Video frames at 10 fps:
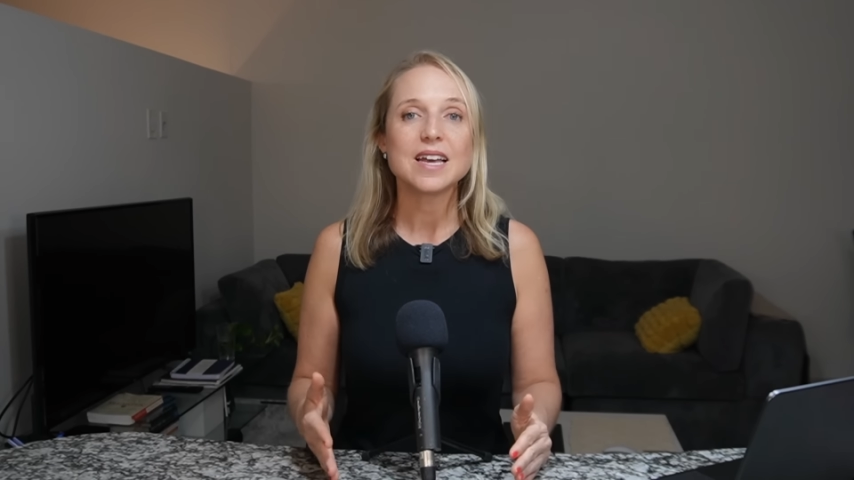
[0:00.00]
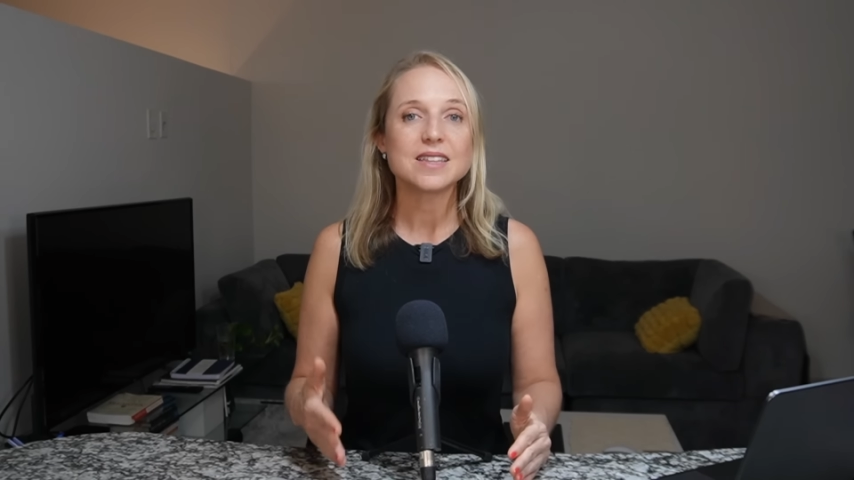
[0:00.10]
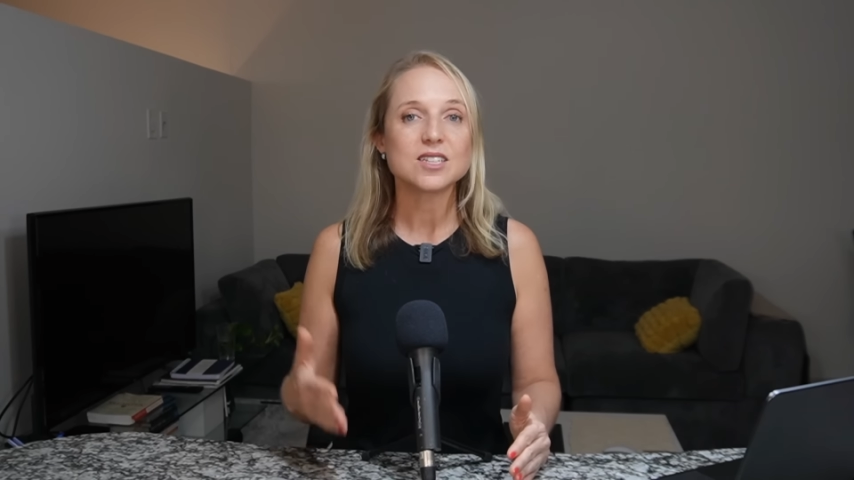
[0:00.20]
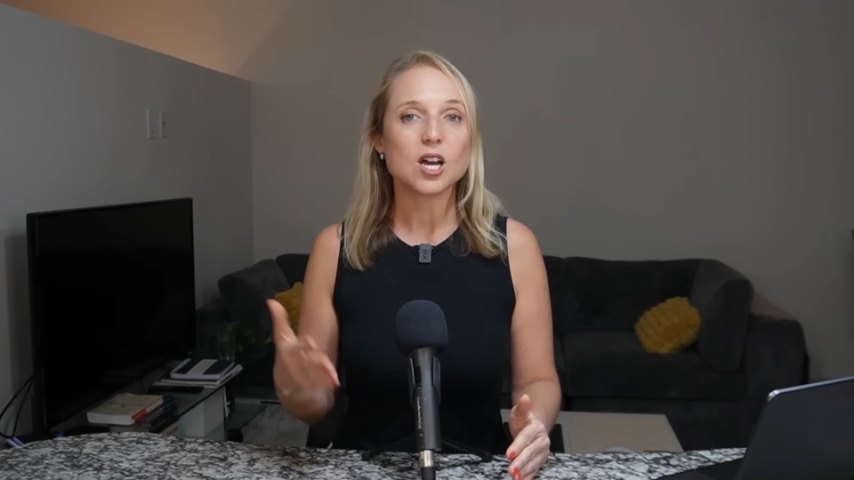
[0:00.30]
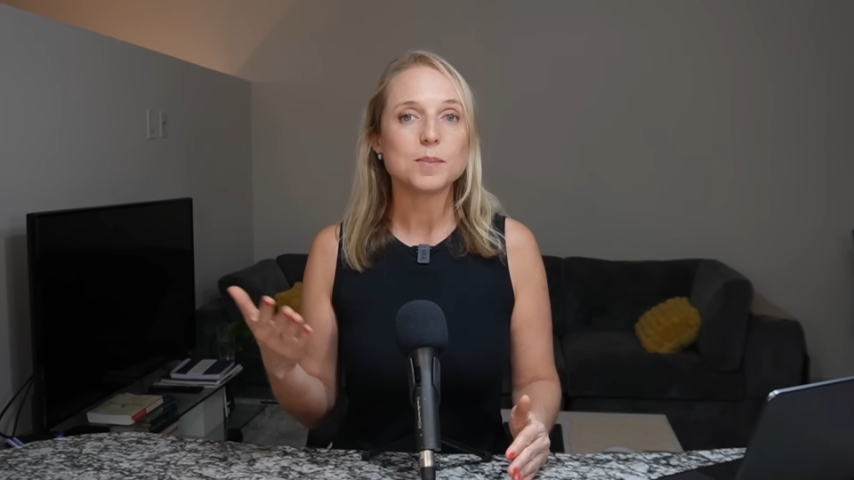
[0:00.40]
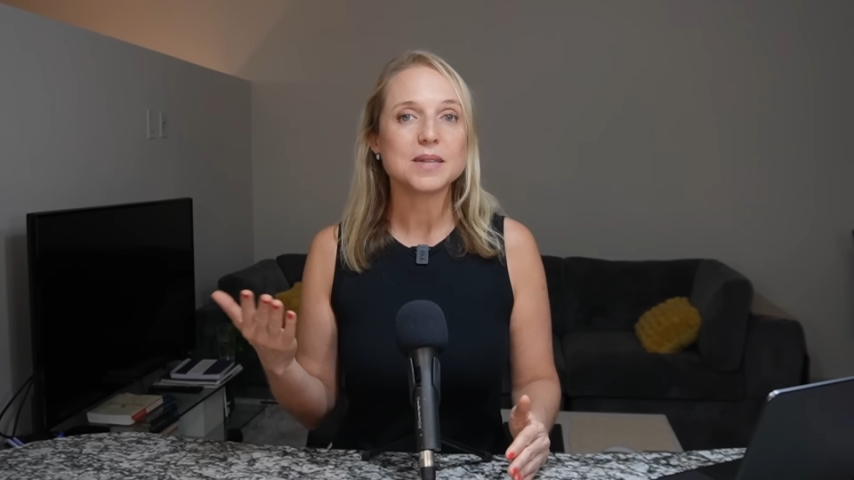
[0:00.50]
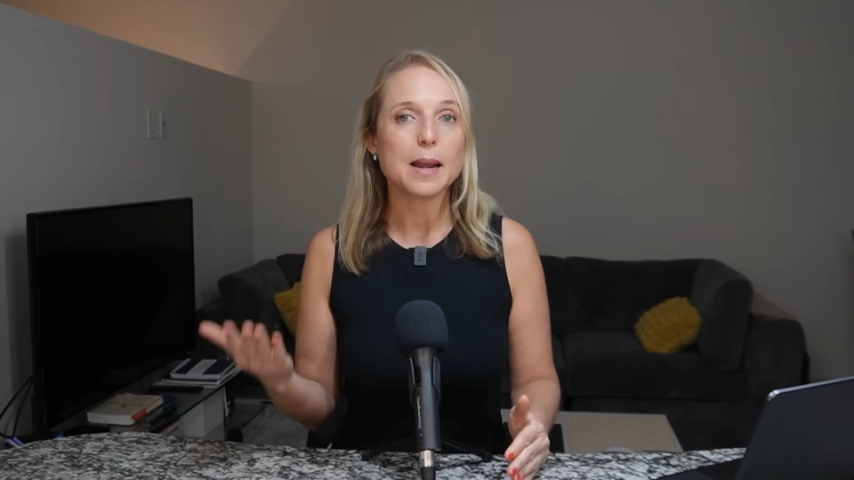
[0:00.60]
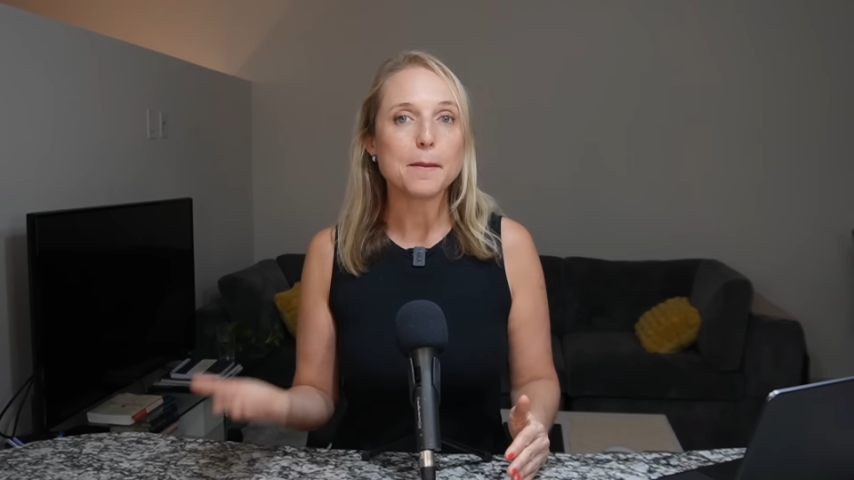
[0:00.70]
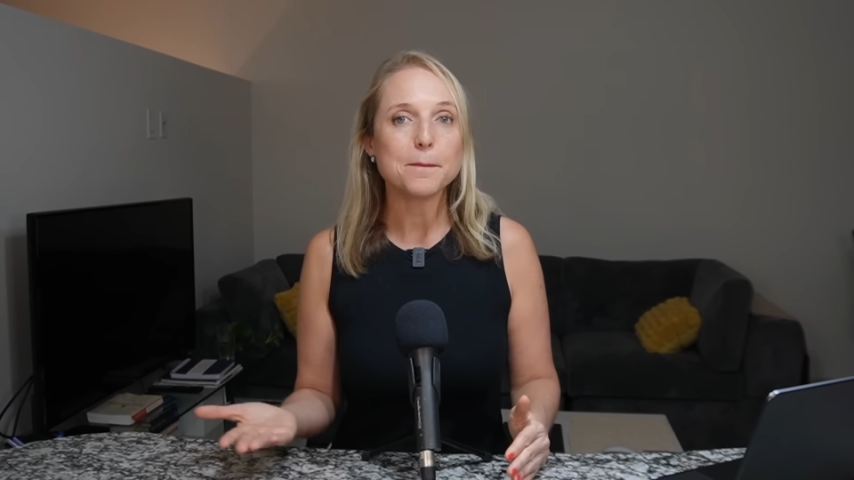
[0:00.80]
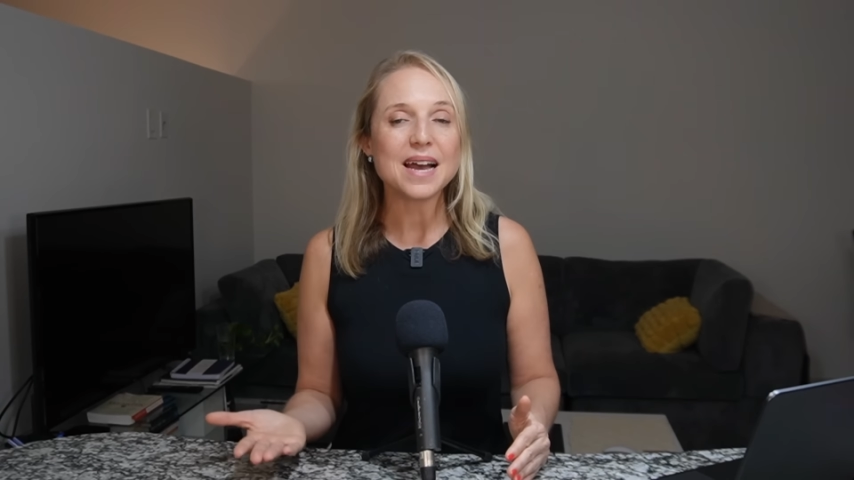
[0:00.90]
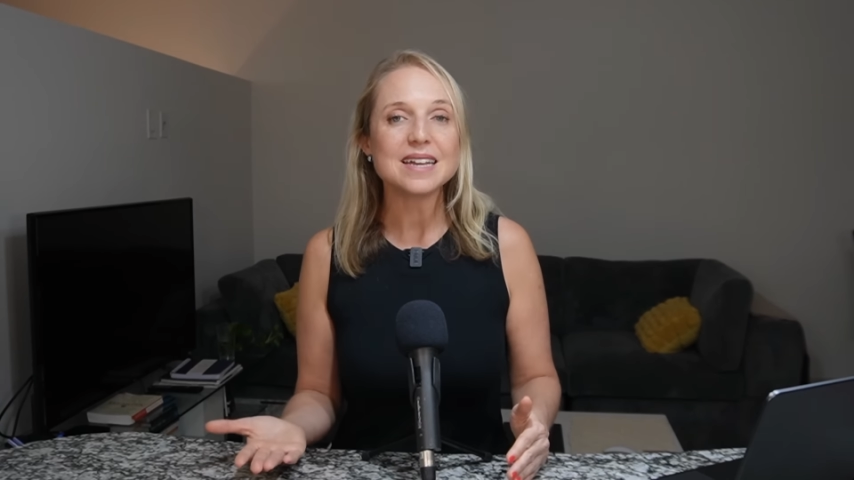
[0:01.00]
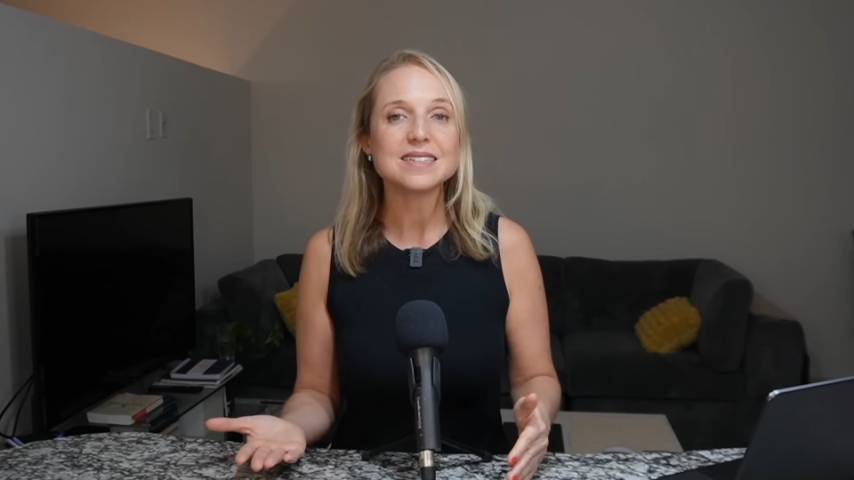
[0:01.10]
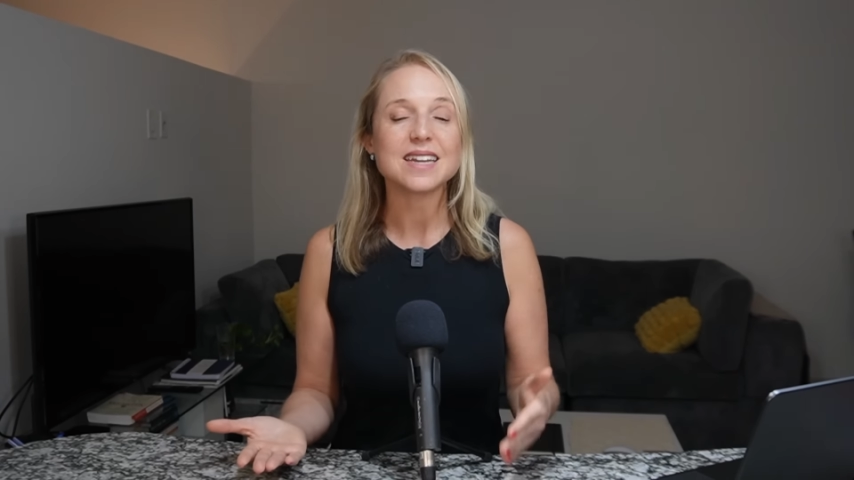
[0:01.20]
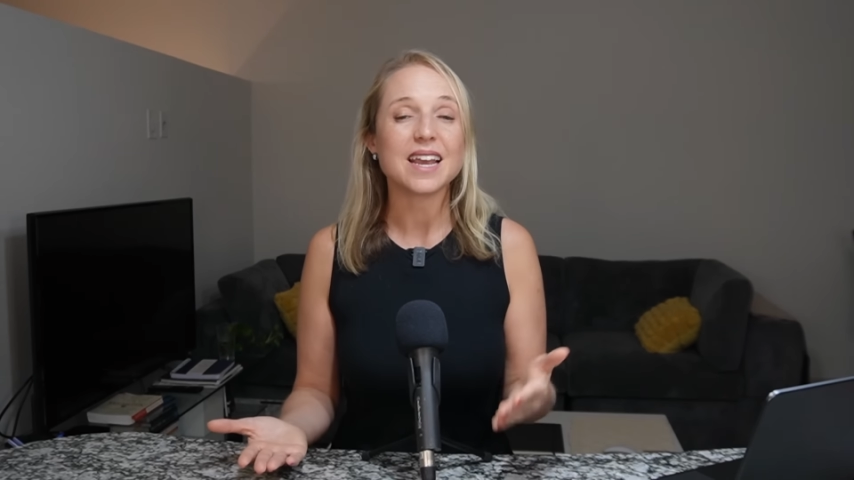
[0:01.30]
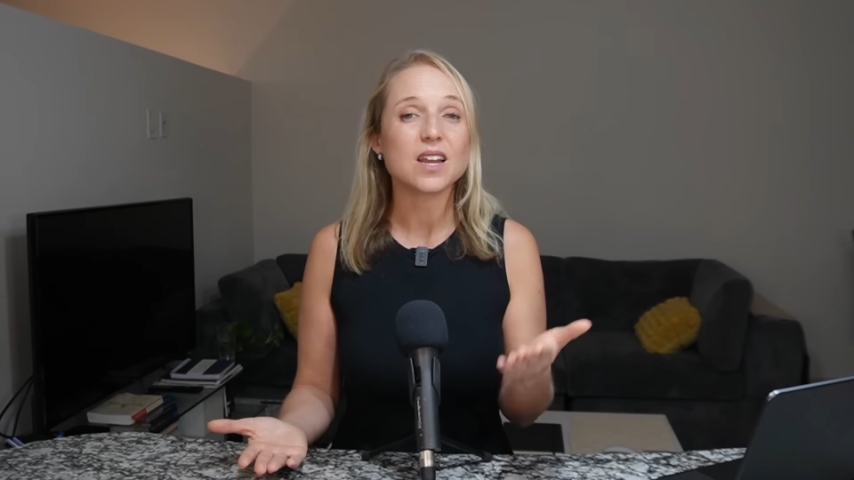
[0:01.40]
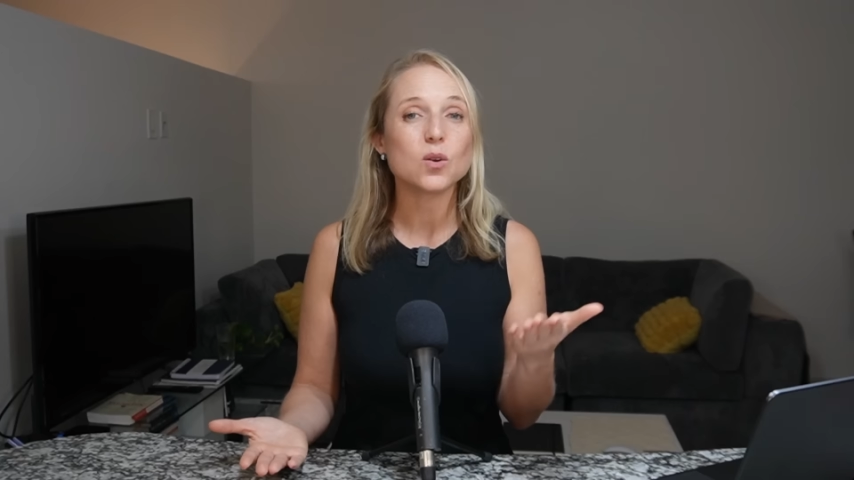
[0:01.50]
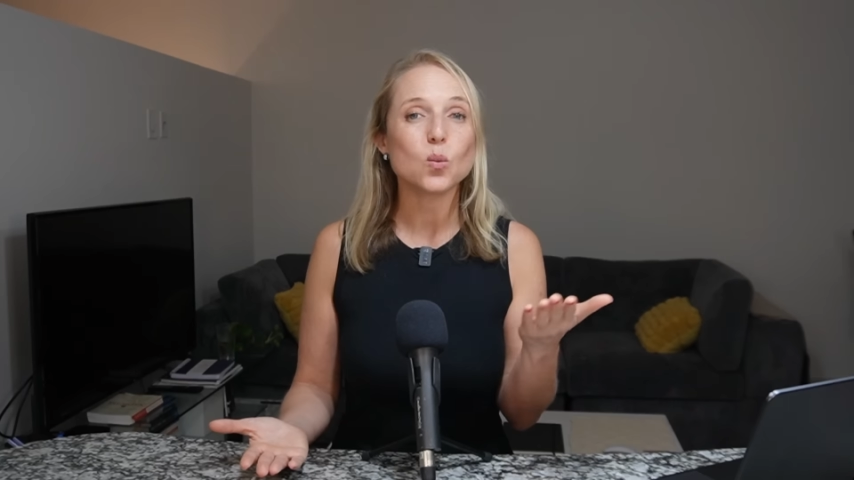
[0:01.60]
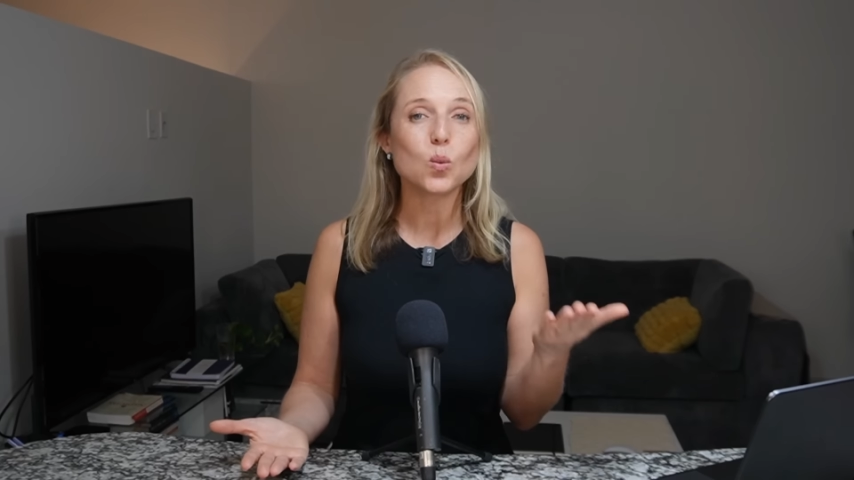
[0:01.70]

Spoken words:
the top 10 best and